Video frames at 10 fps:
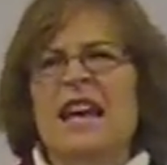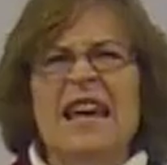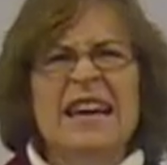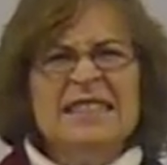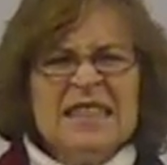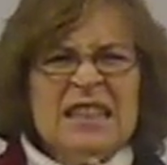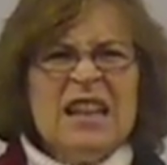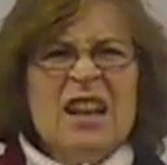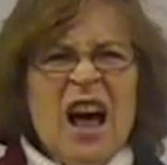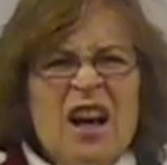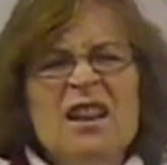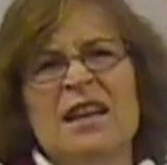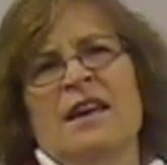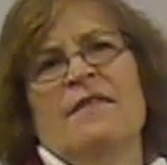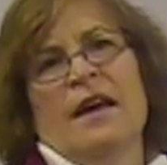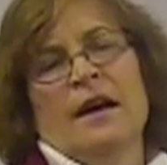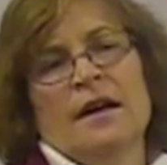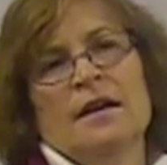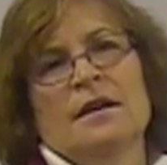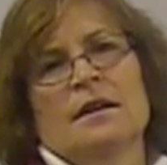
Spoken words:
it gets a little ugly in there.